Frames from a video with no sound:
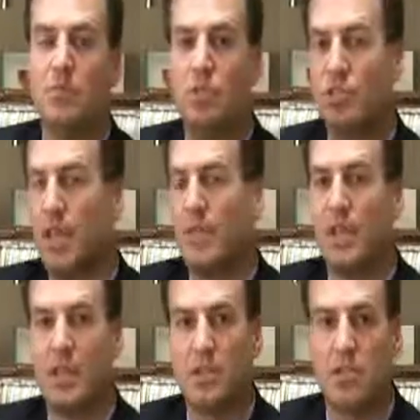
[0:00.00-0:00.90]
just
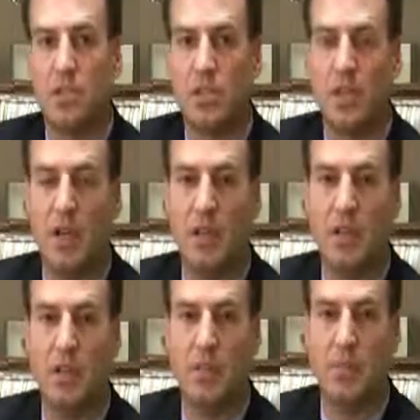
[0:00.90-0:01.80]
having an excision
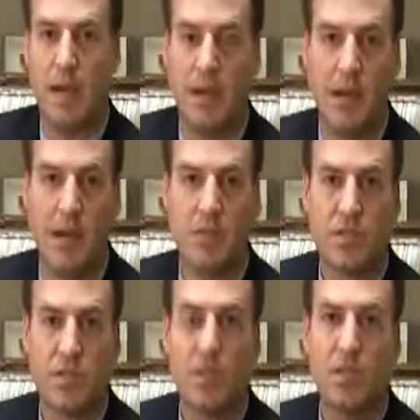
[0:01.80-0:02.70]
done by us,